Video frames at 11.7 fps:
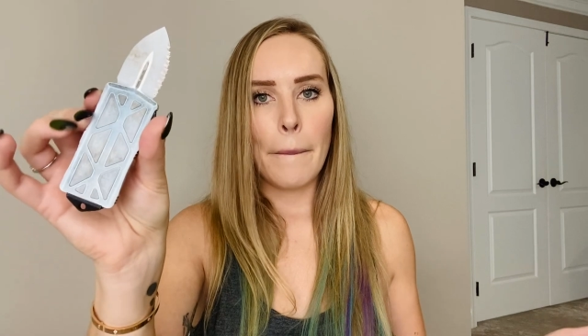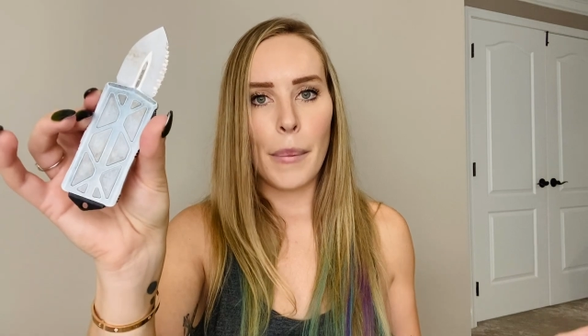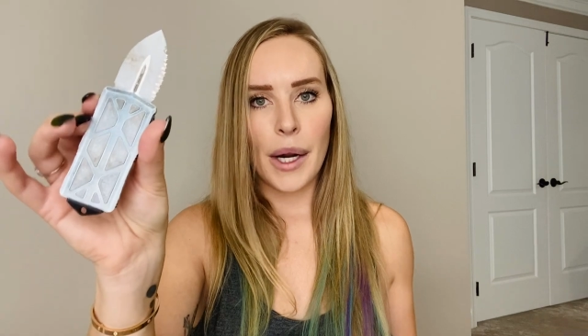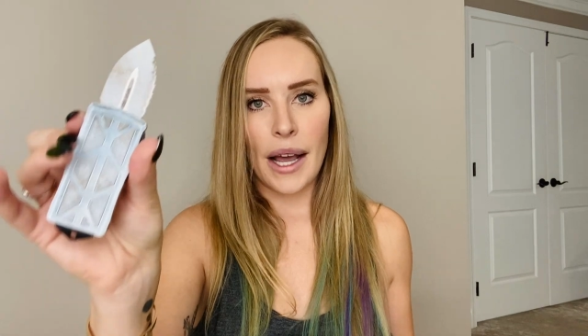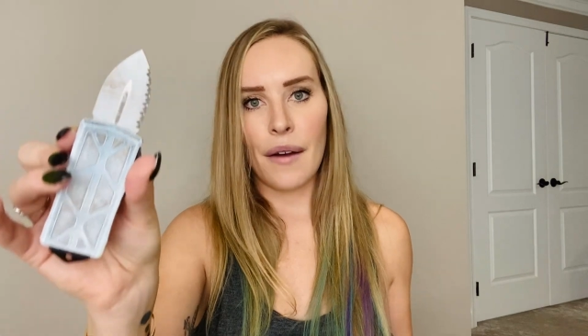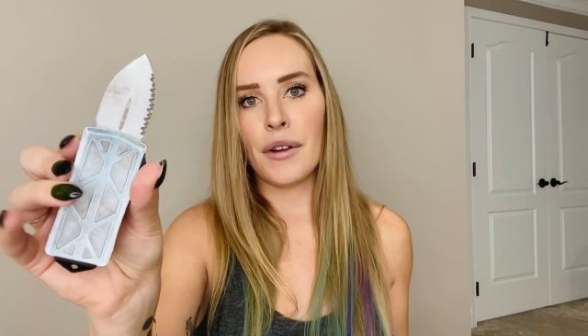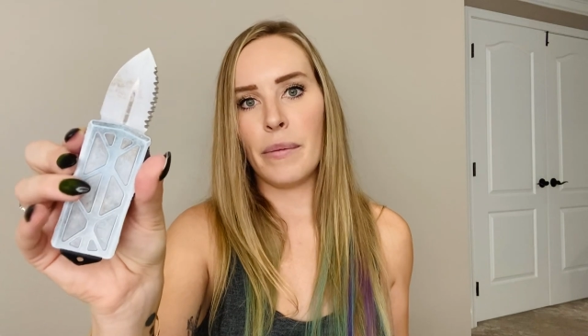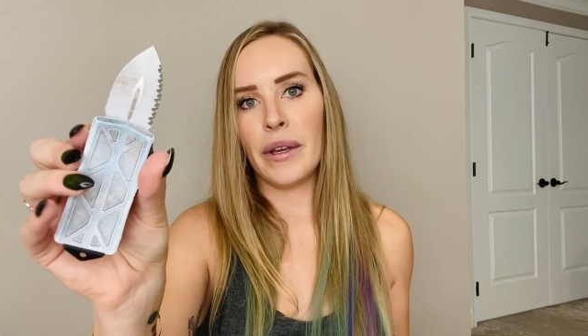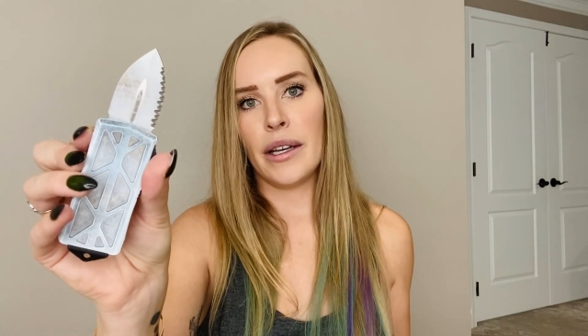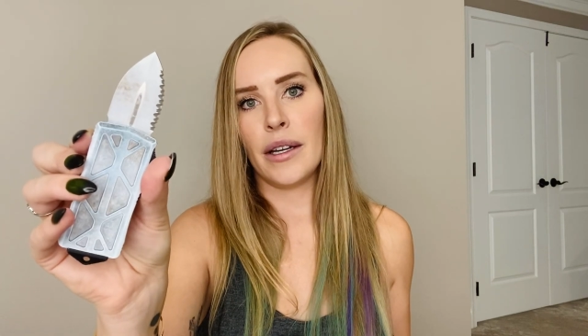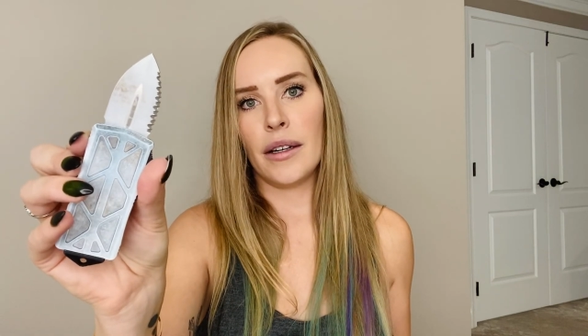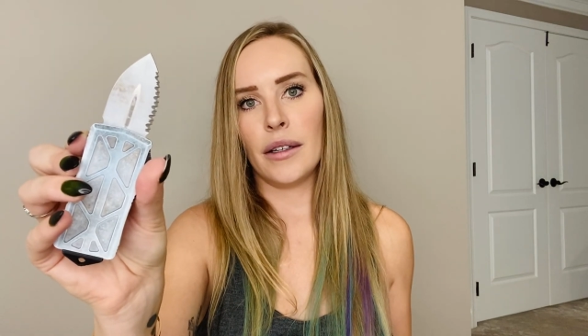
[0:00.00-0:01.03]
but have to
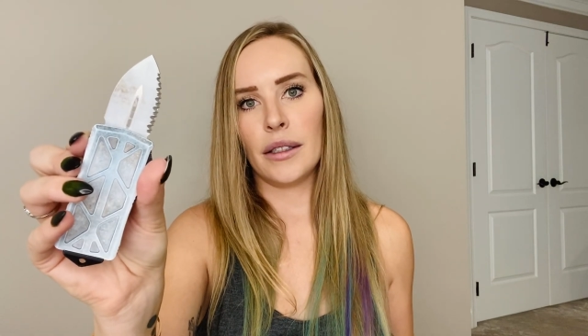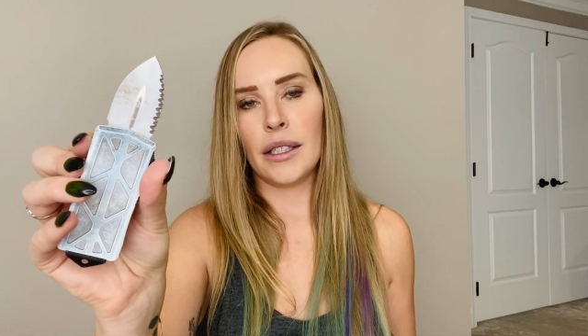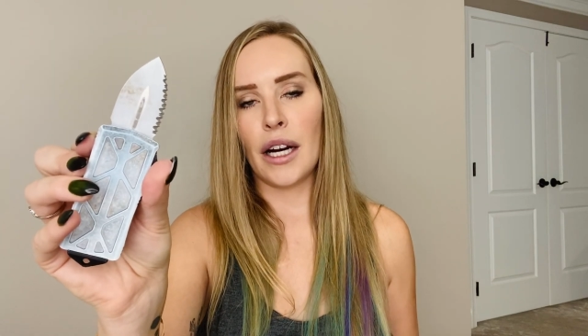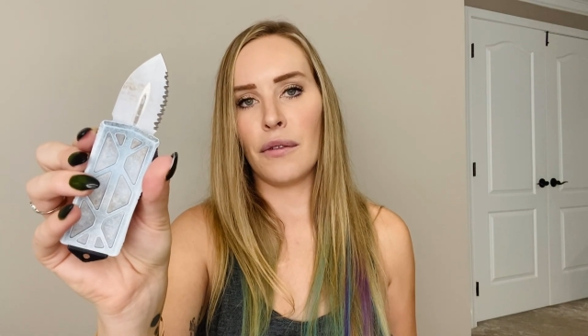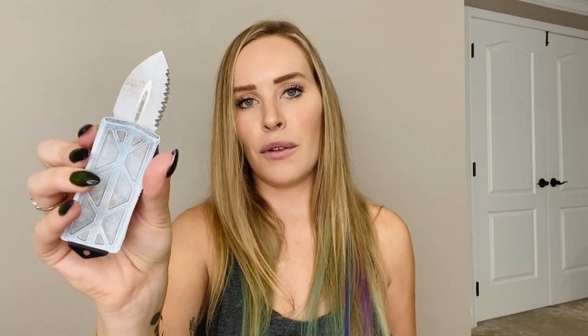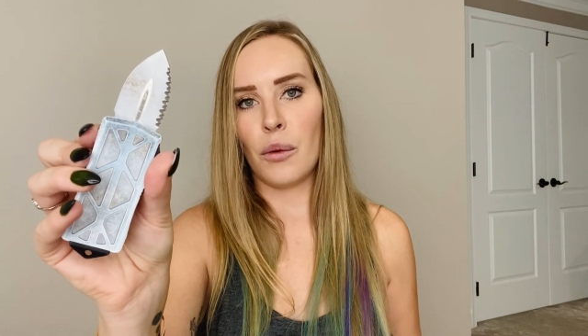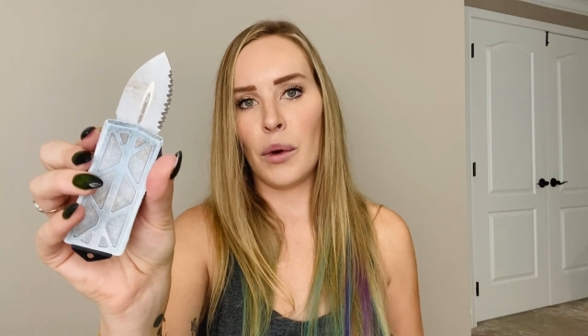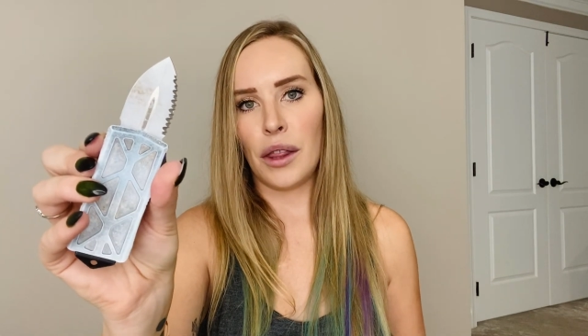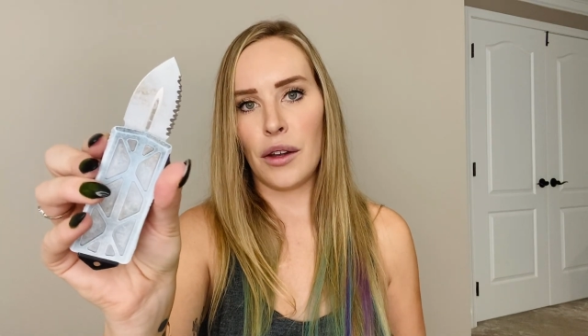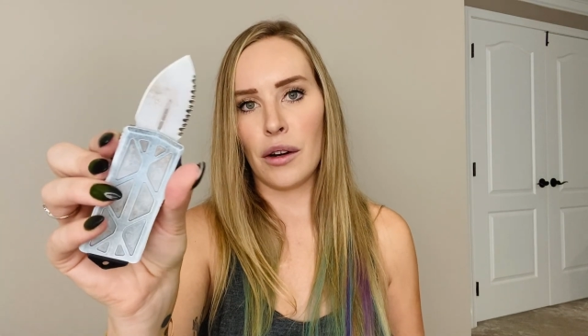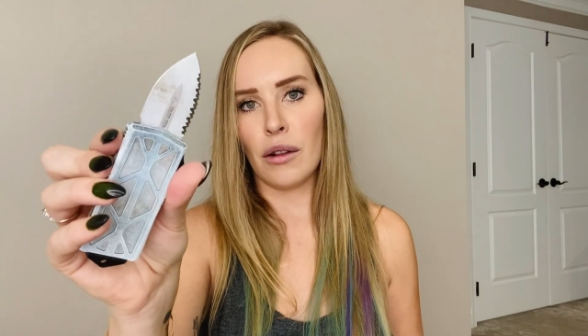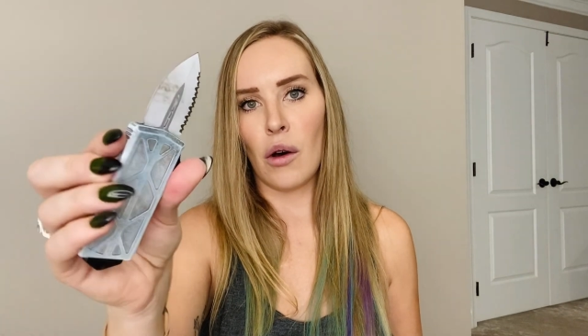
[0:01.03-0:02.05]
be careful
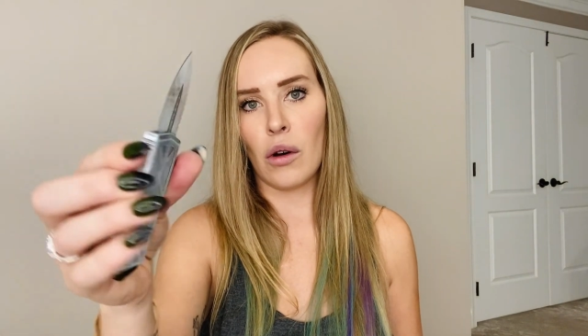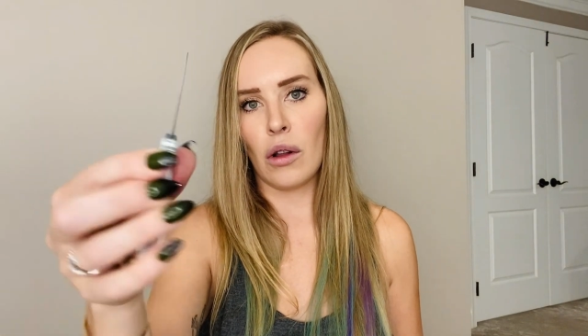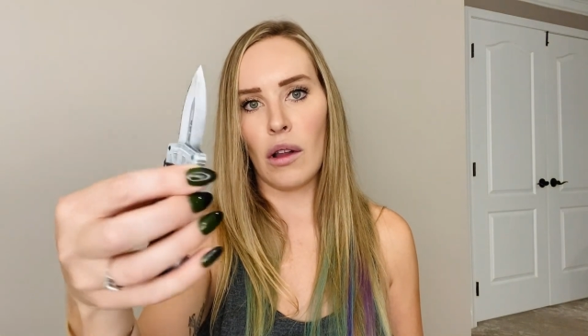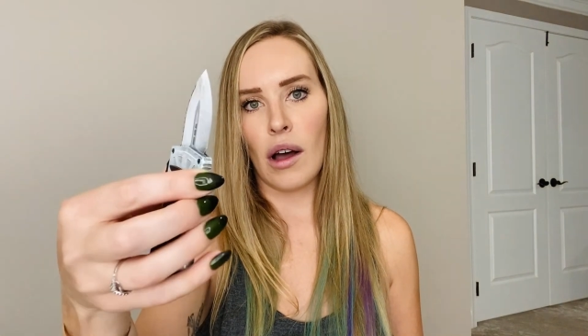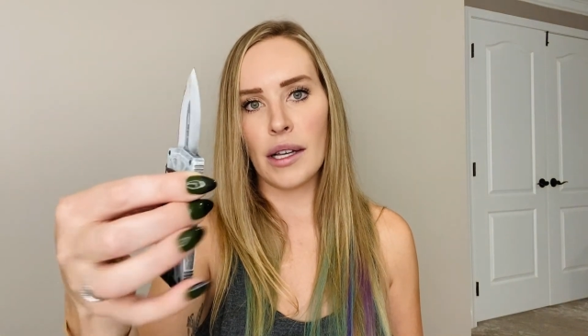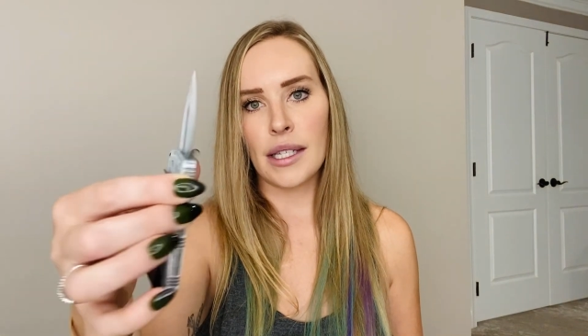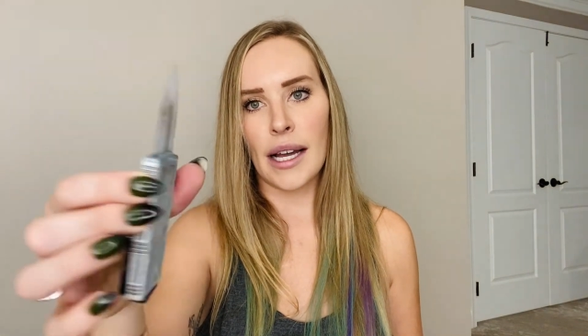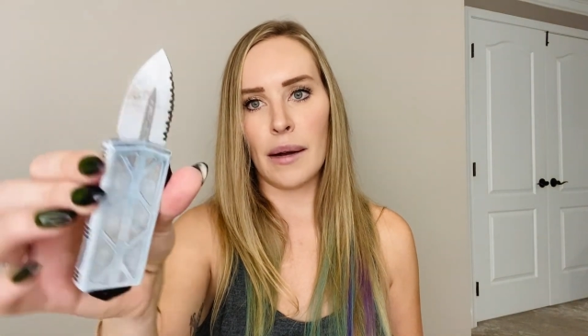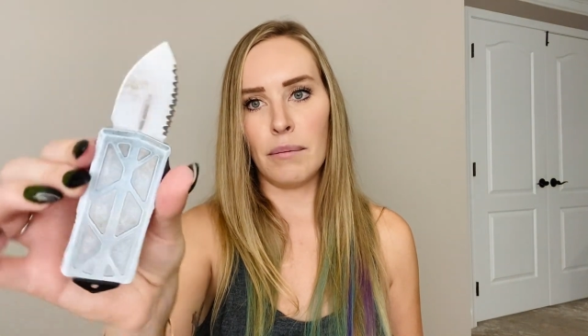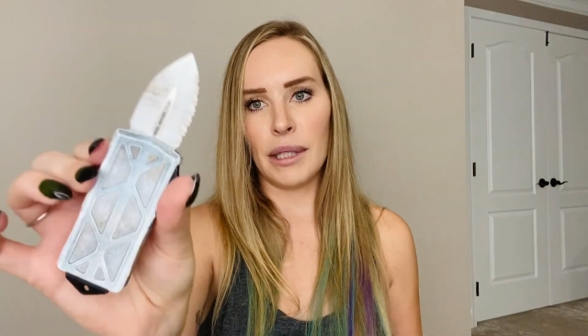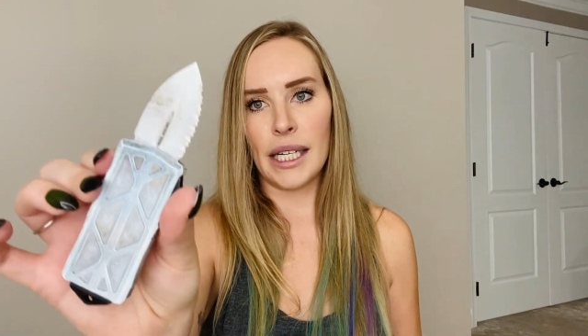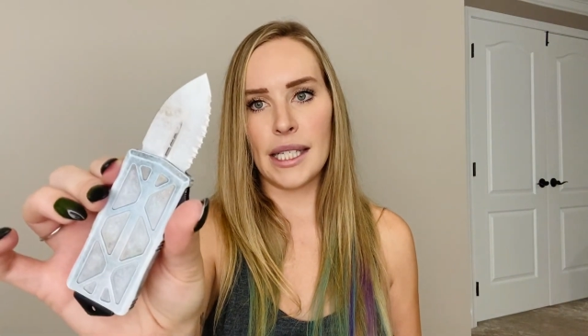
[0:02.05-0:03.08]
with your local laws
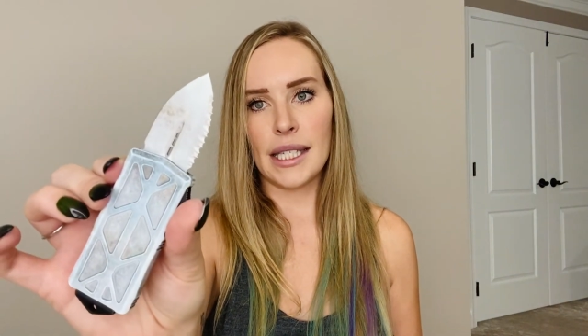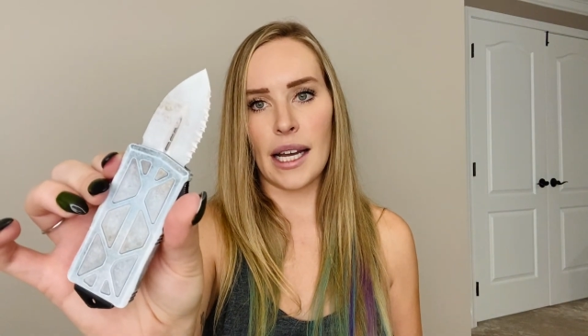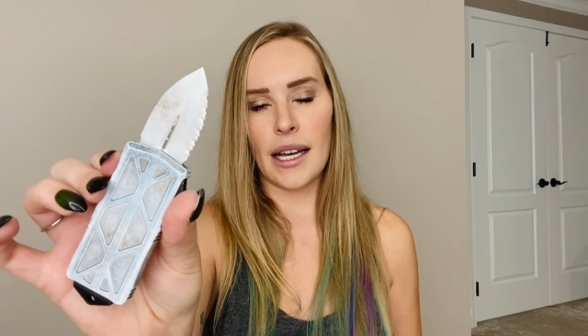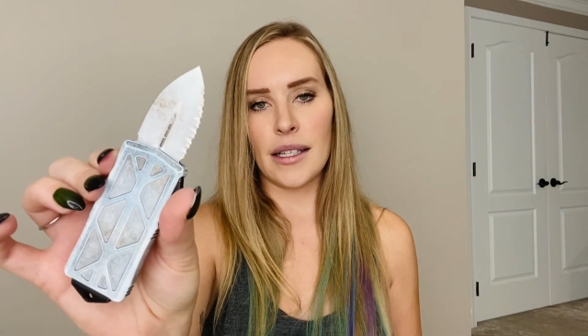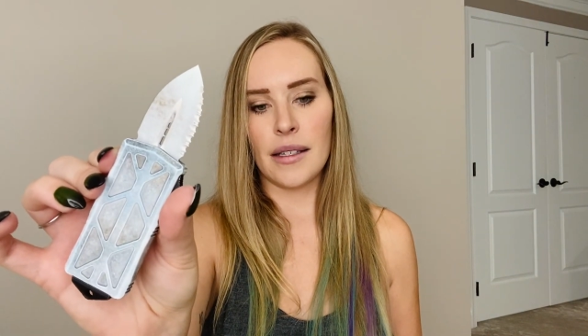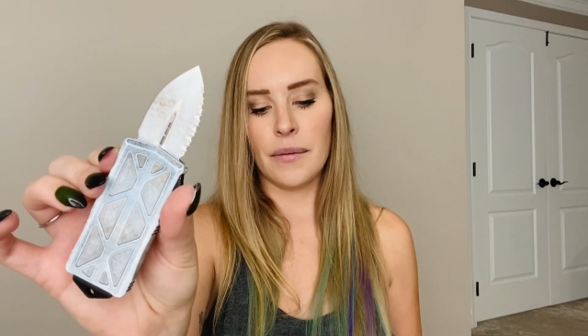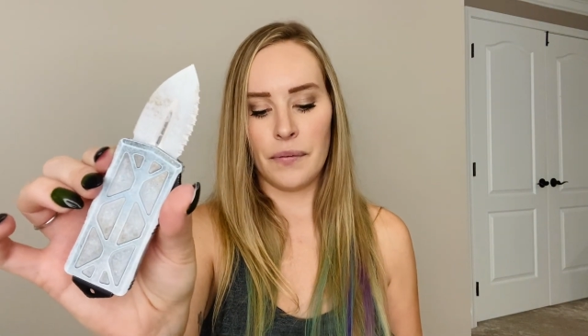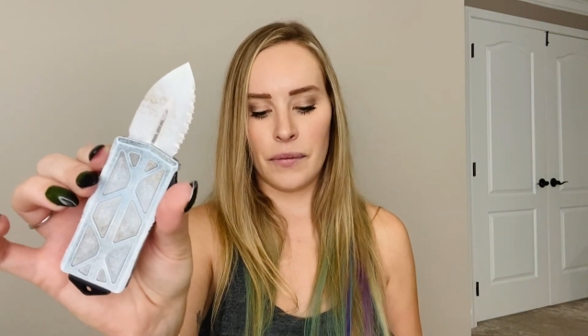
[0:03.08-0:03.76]
on blade size.